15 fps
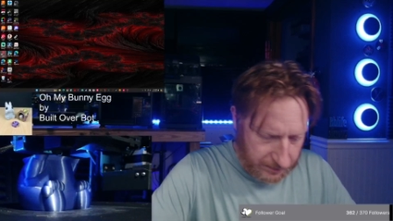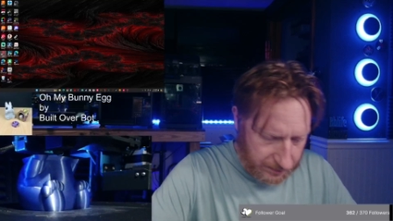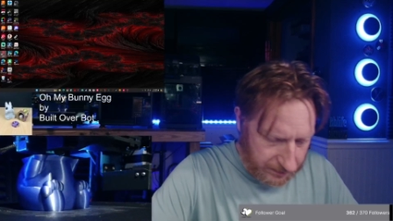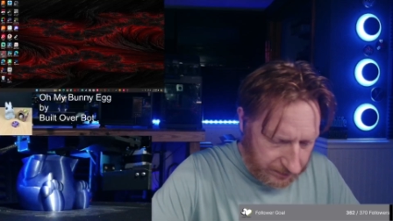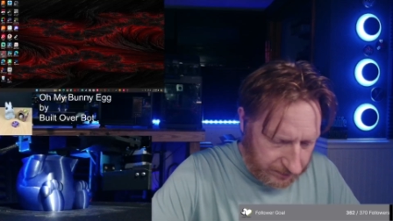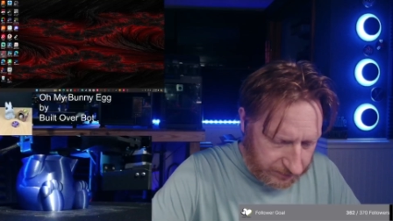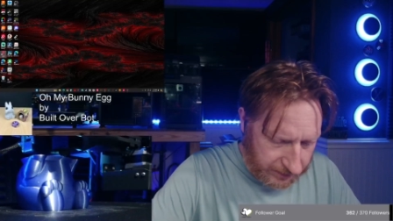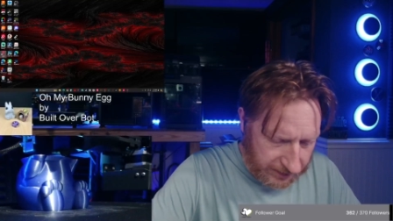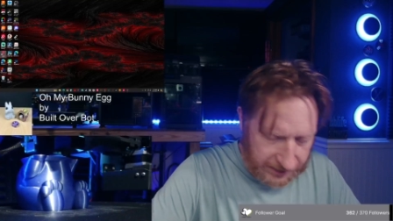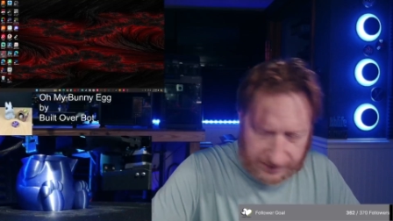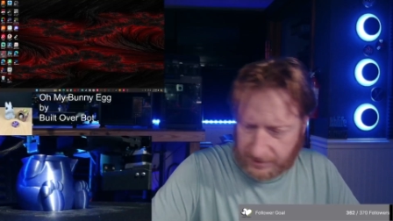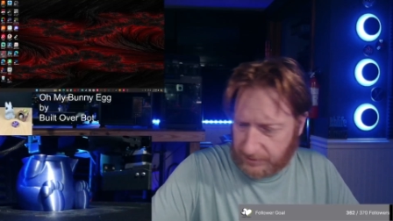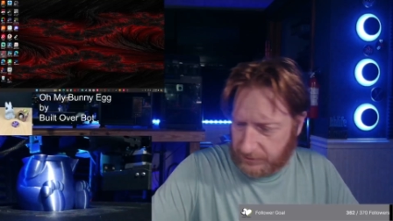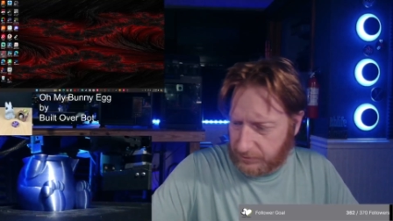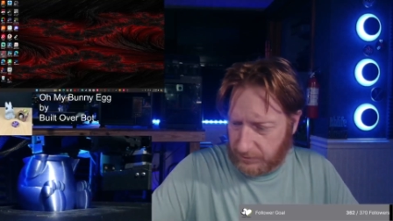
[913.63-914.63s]
I'm trying to
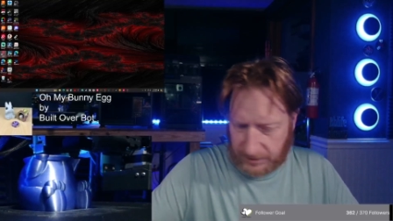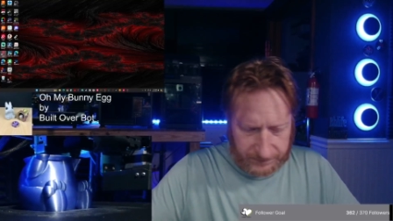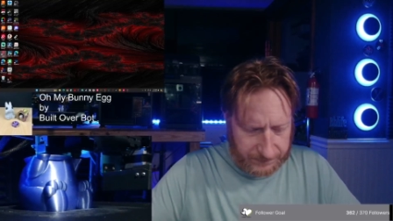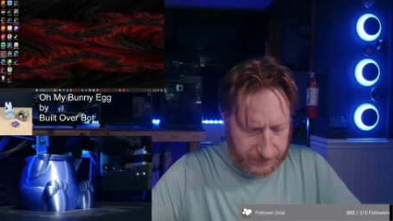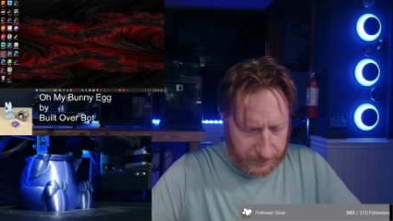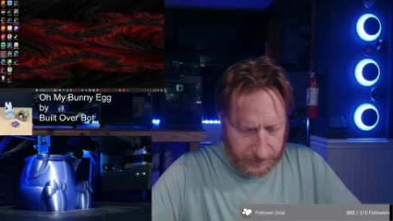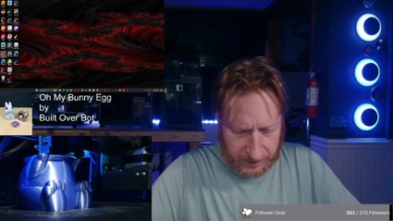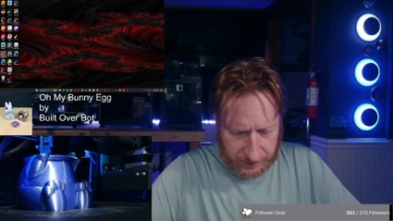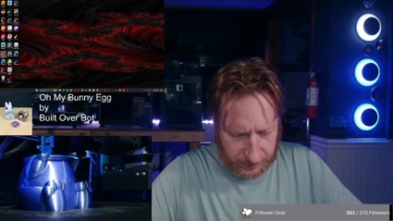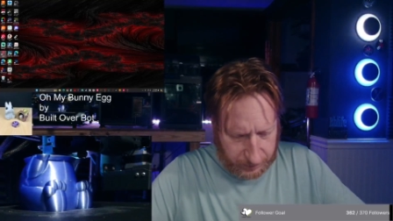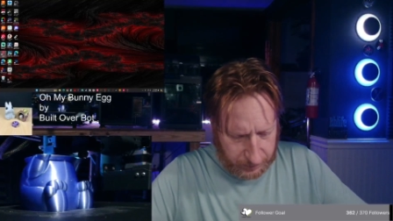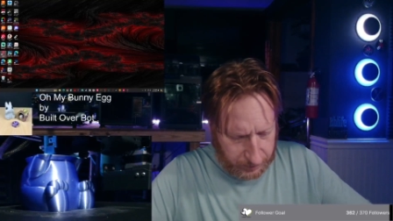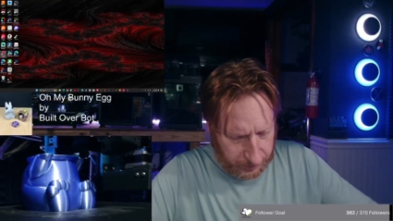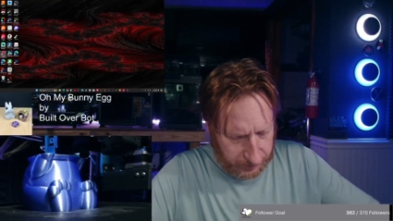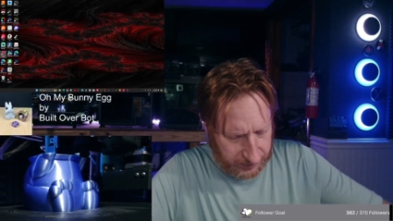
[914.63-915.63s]
get into a 4-year
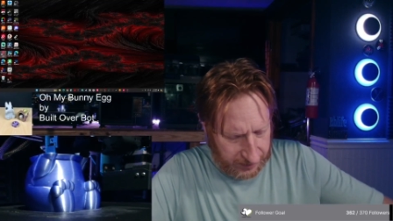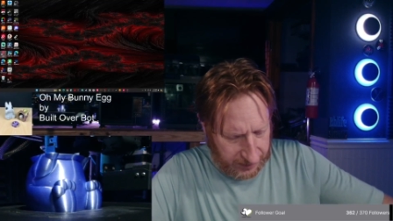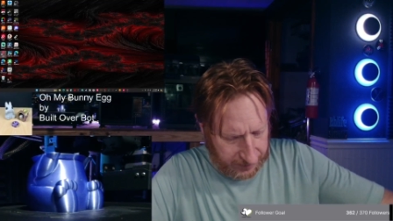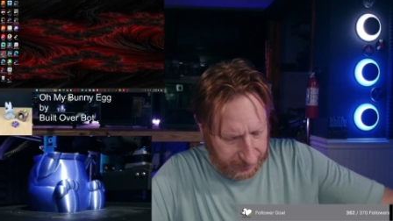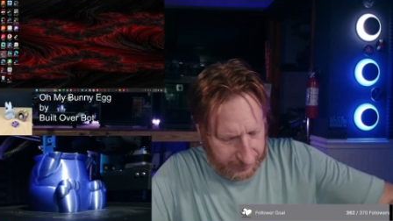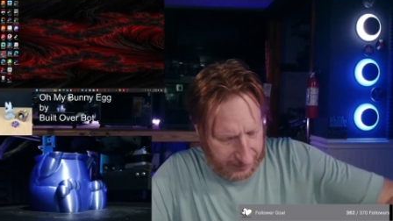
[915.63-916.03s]
course of